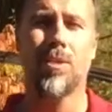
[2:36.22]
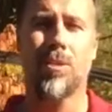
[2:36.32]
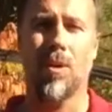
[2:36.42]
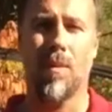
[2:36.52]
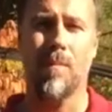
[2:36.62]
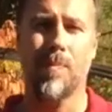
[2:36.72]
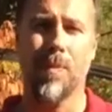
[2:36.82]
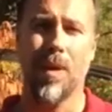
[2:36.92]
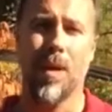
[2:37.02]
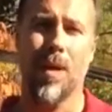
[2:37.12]
So
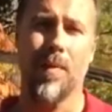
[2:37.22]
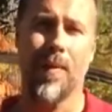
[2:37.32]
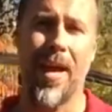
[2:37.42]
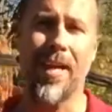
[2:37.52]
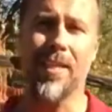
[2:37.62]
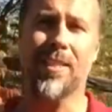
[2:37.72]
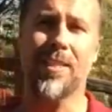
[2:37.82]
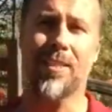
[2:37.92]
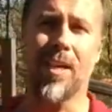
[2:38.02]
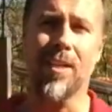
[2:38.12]
that is
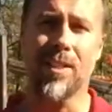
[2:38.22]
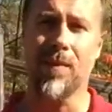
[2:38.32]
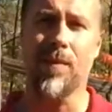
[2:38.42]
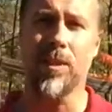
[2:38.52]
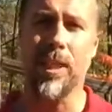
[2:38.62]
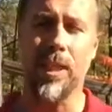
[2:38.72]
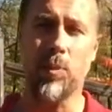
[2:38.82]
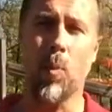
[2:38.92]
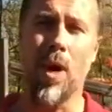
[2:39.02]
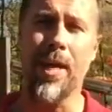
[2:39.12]
the subtle difference.
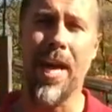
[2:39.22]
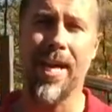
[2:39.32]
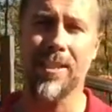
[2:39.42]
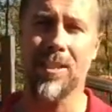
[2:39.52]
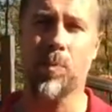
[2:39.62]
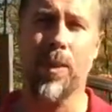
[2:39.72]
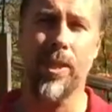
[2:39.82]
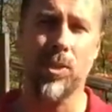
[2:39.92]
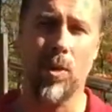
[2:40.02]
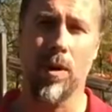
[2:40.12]
Each one has its
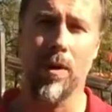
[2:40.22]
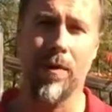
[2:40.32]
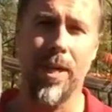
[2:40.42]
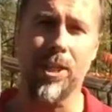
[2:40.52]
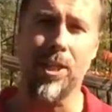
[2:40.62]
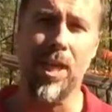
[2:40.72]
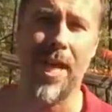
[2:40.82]
place. Core aeration